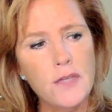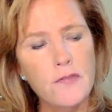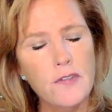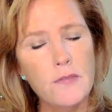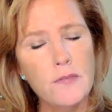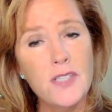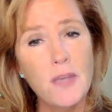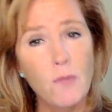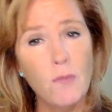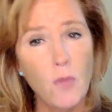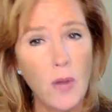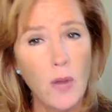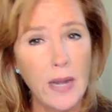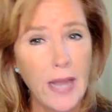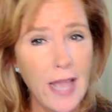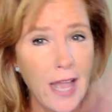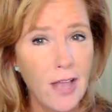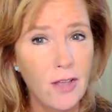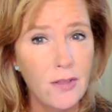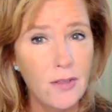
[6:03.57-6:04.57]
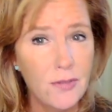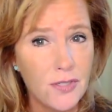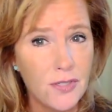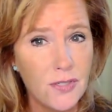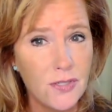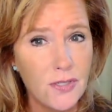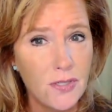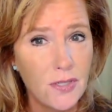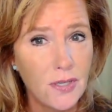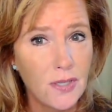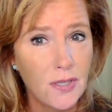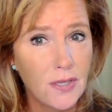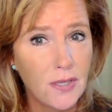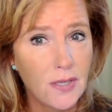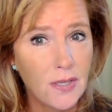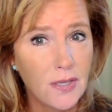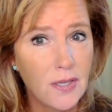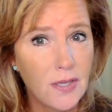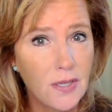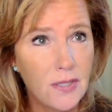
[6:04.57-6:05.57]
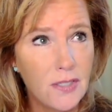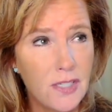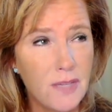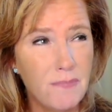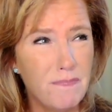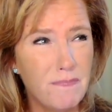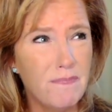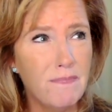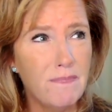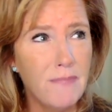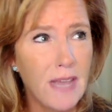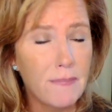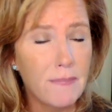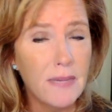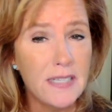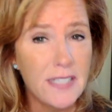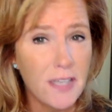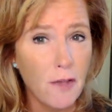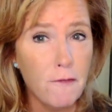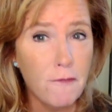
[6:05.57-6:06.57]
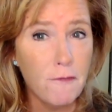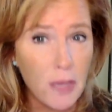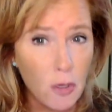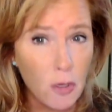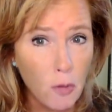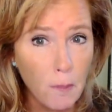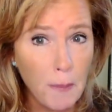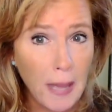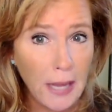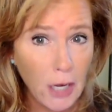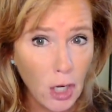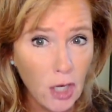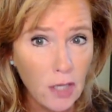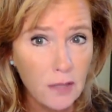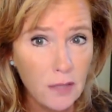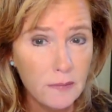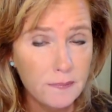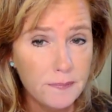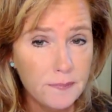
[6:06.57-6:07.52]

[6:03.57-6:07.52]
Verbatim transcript: from someone else to make myself feel better.